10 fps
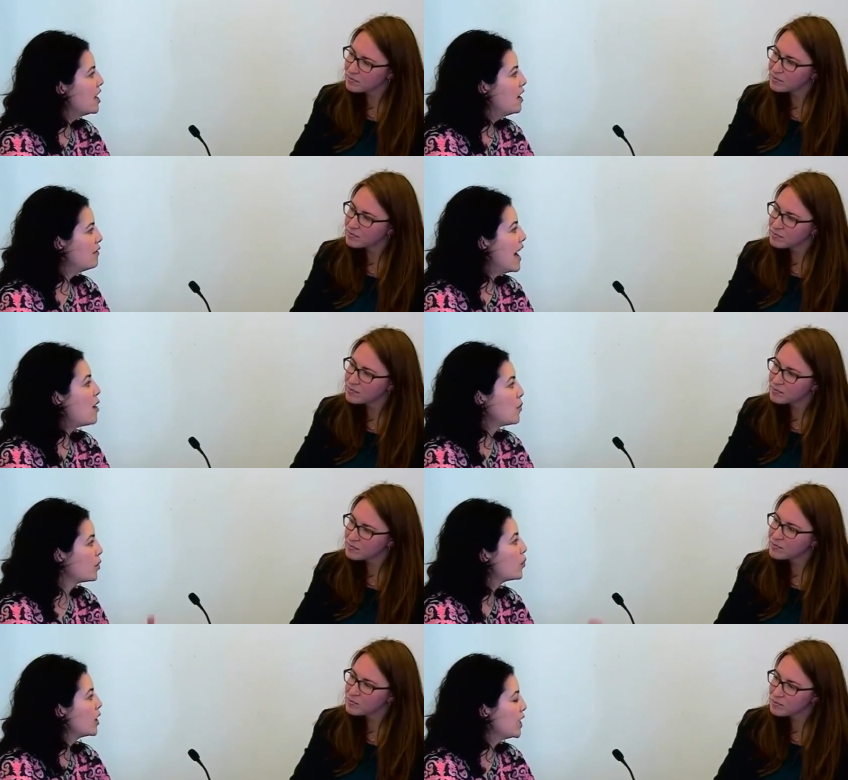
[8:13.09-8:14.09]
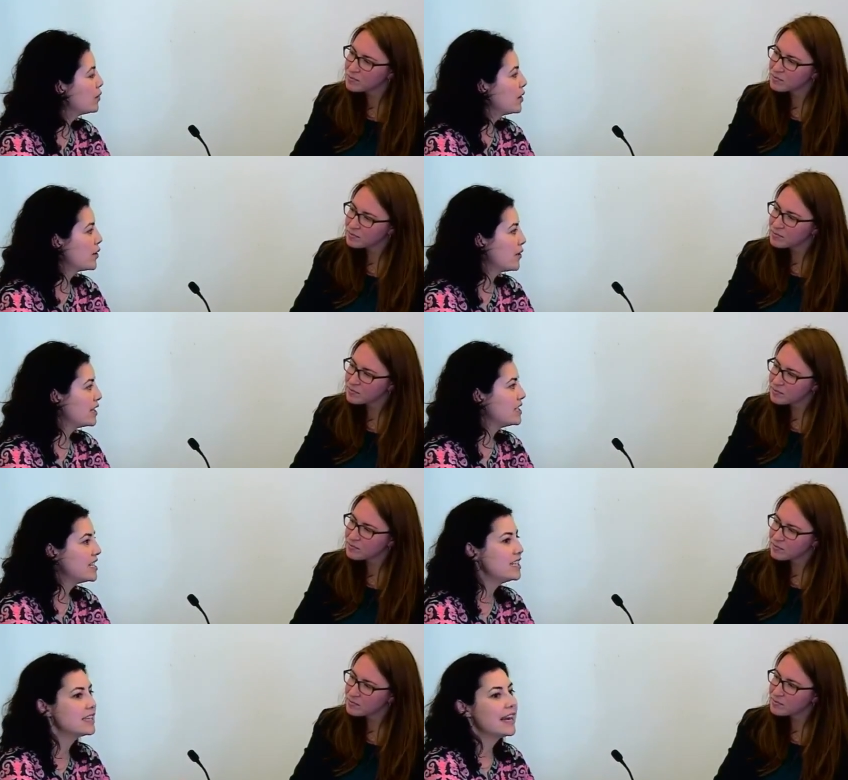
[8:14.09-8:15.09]
Speaker 1: of how we're working with our
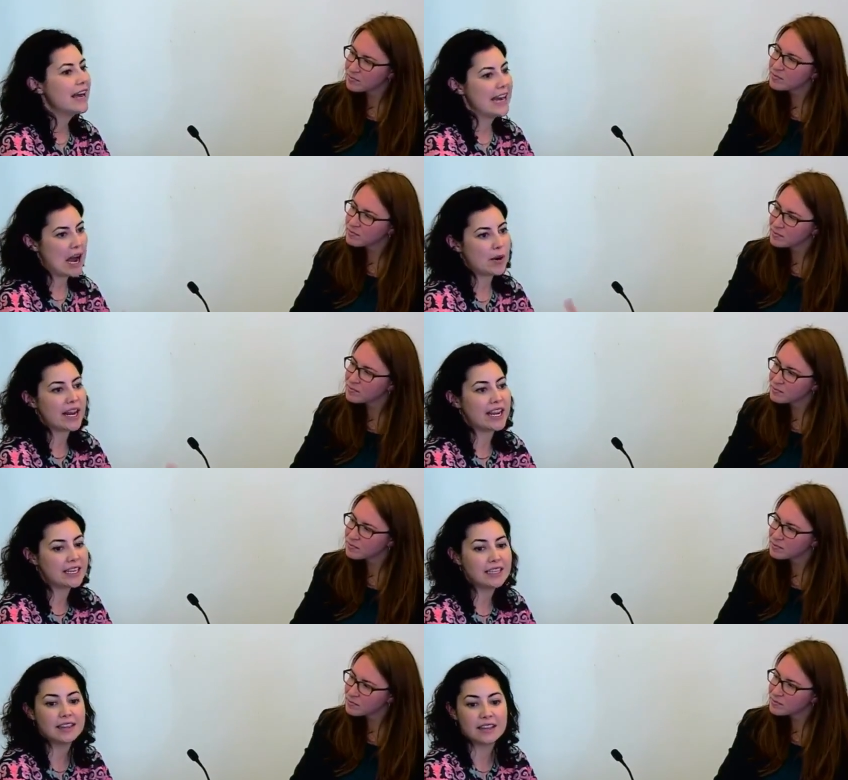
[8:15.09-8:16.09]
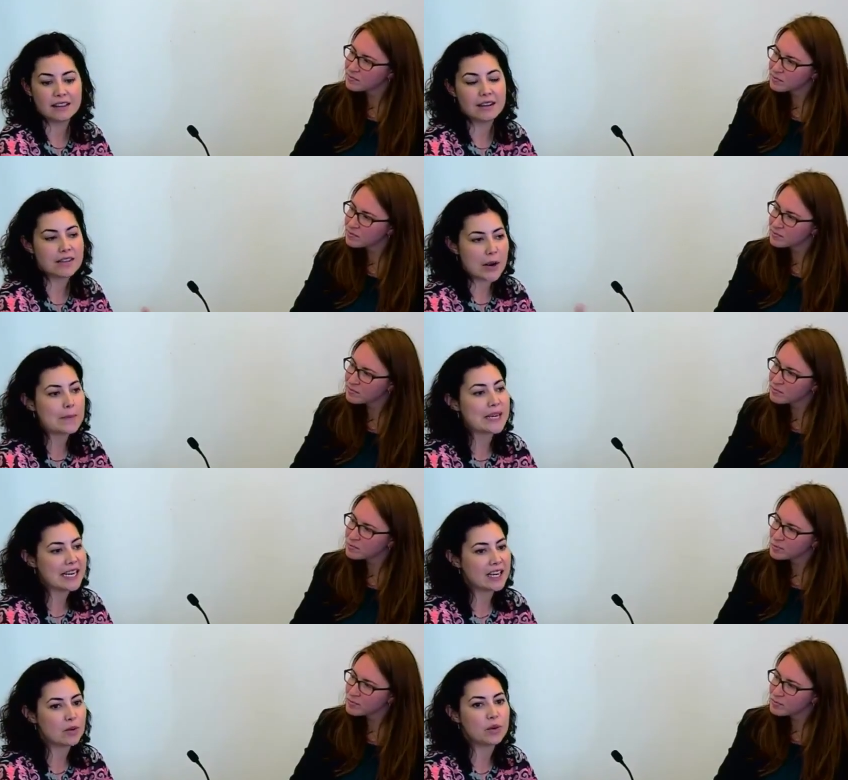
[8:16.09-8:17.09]
grantees and how candid that, that they're
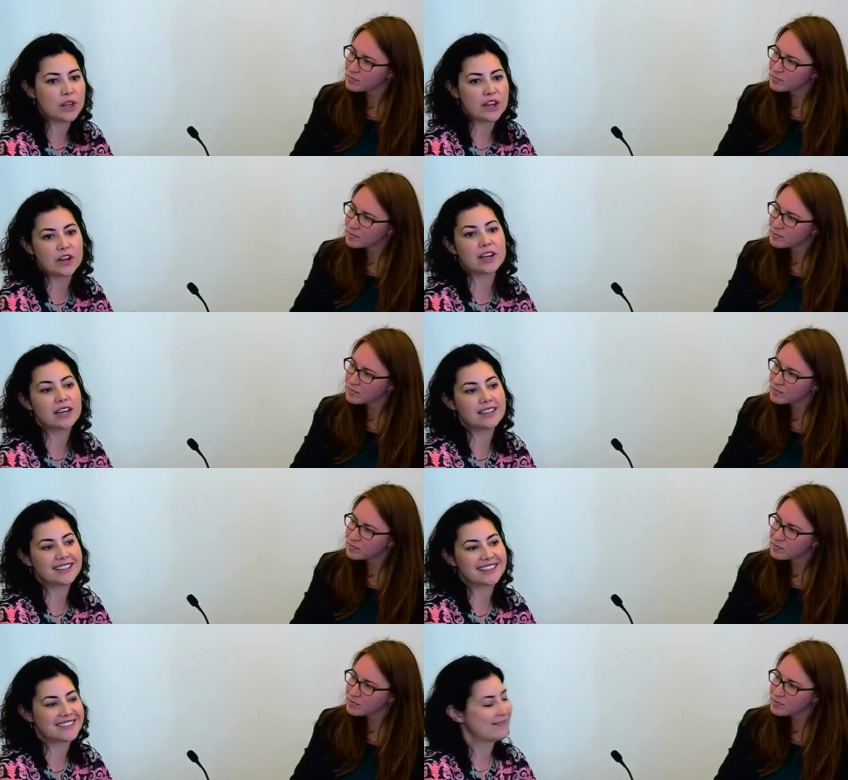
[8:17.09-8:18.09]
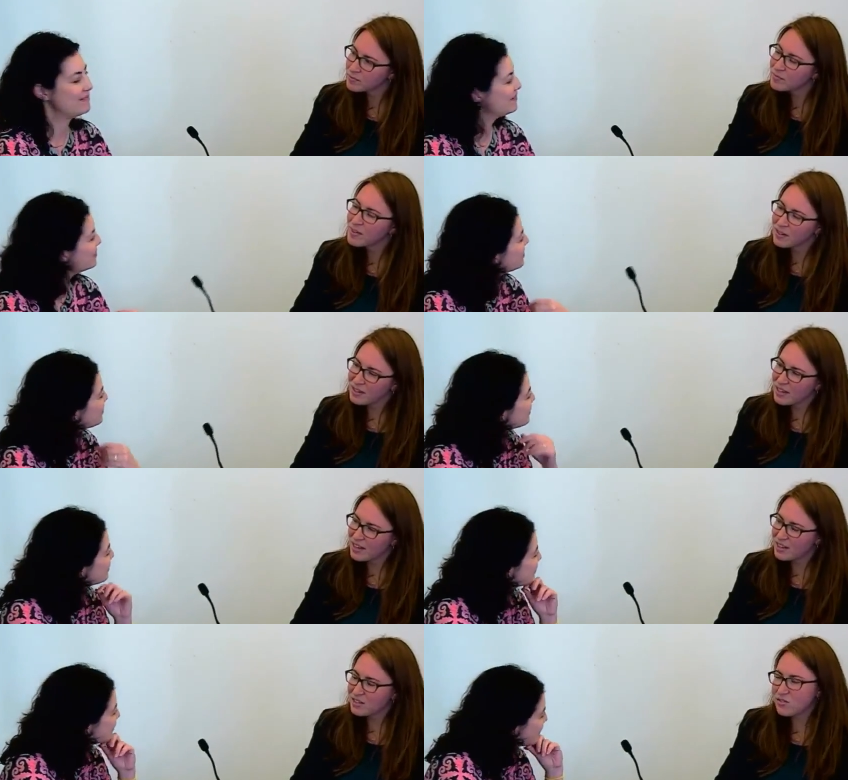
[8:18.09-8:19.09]
being with their needs.
Speaker 2: Yeah,
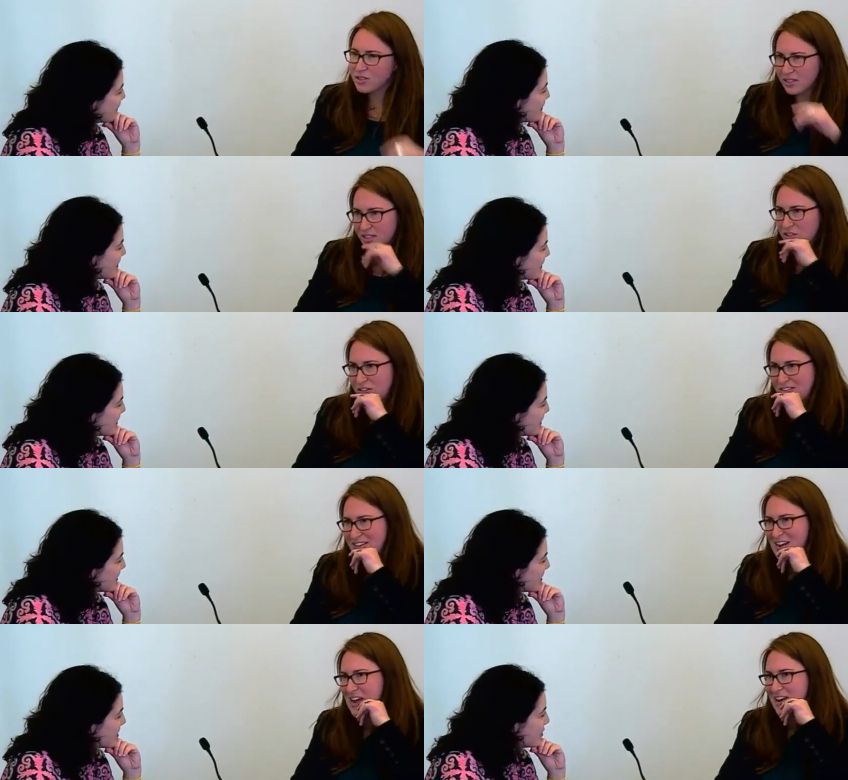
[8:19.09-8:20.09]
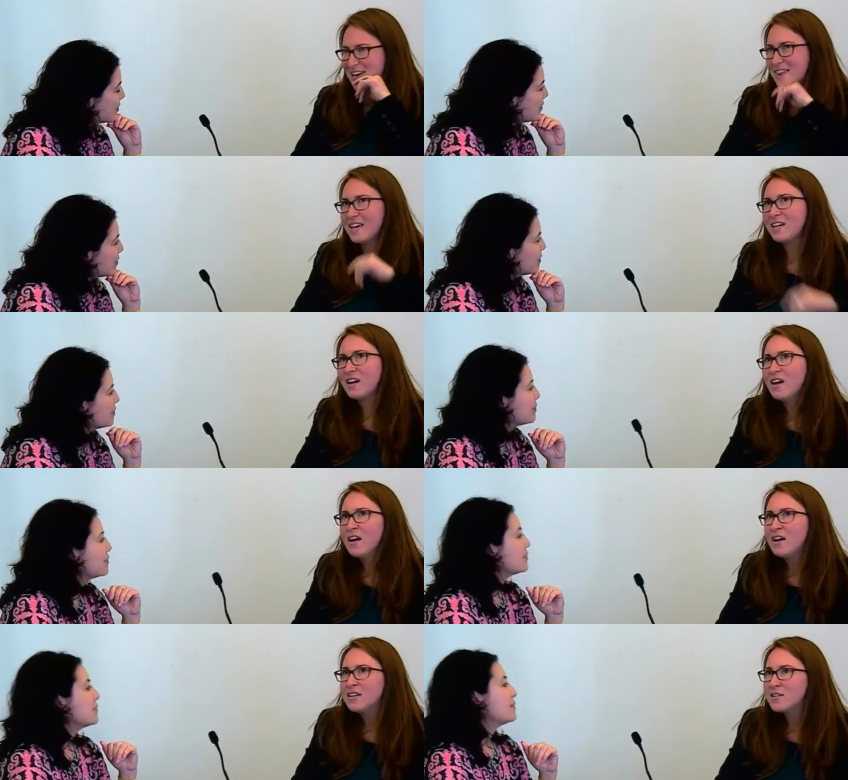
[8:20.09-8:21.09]
that's really interesting. And I think
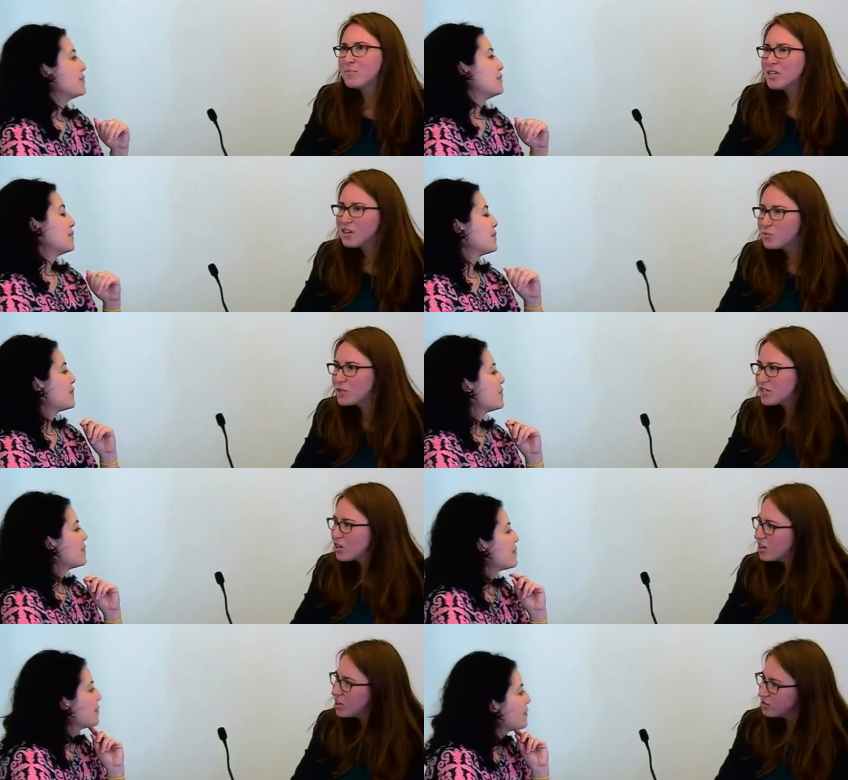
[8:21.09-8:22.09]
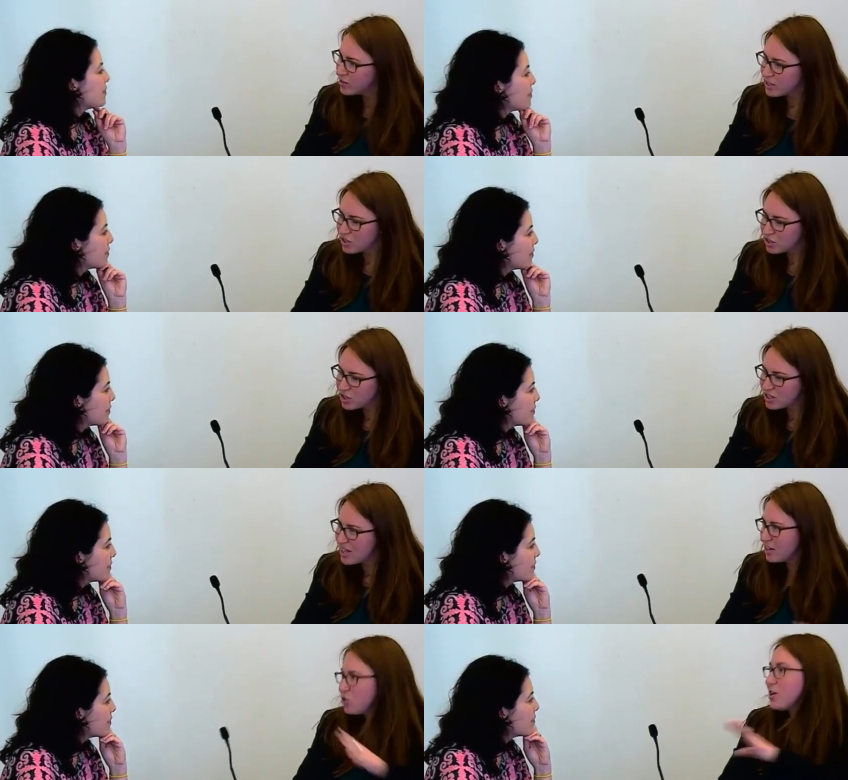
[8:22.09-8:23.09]
something that we saw in our research is
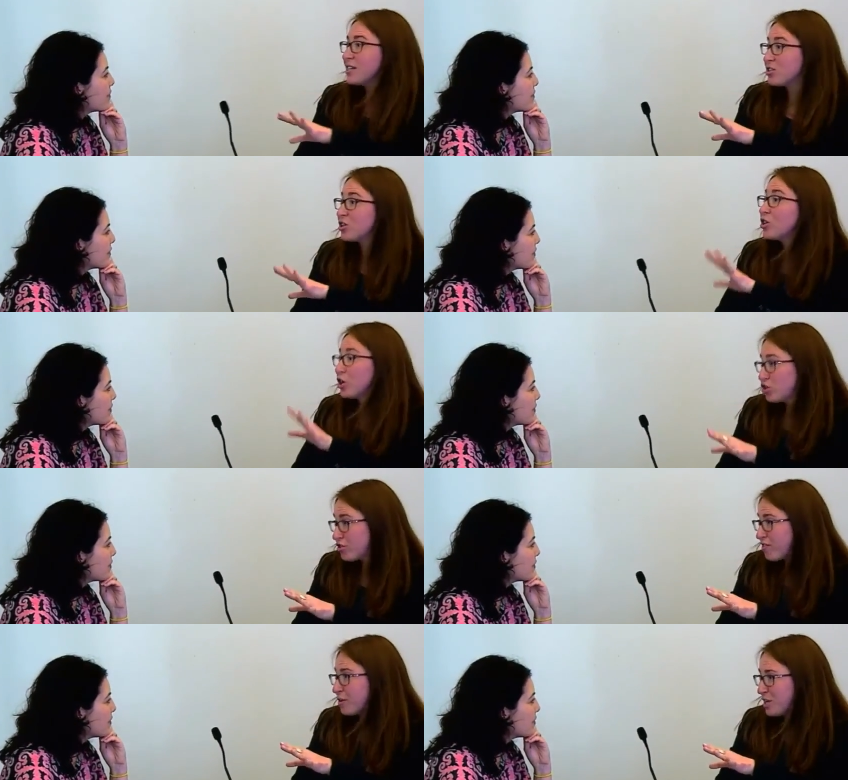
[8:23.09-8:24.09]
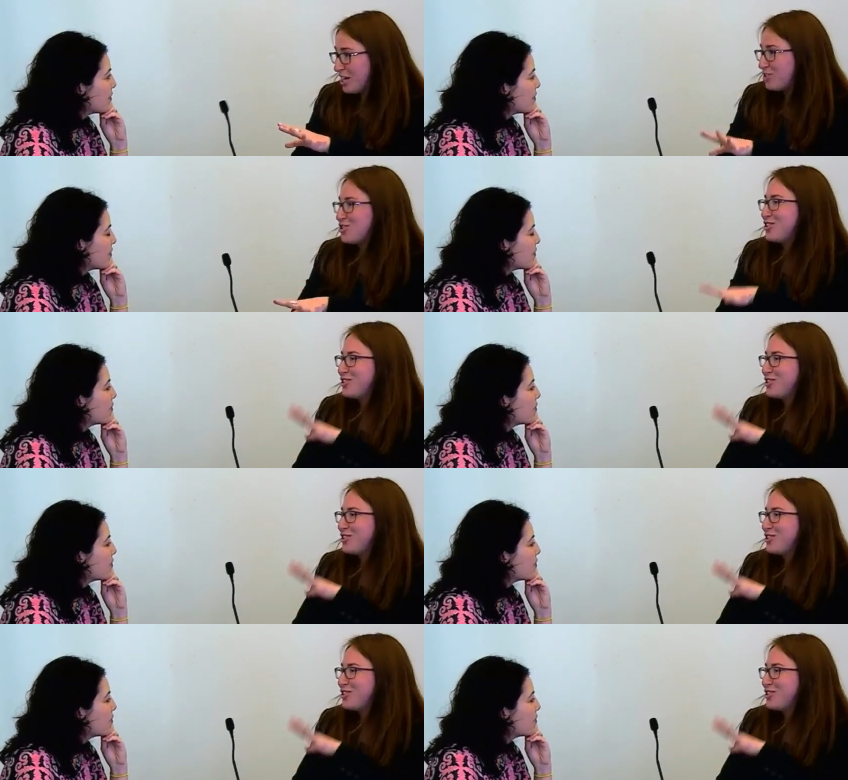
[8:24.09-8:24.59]
that you guys are a larger foundation.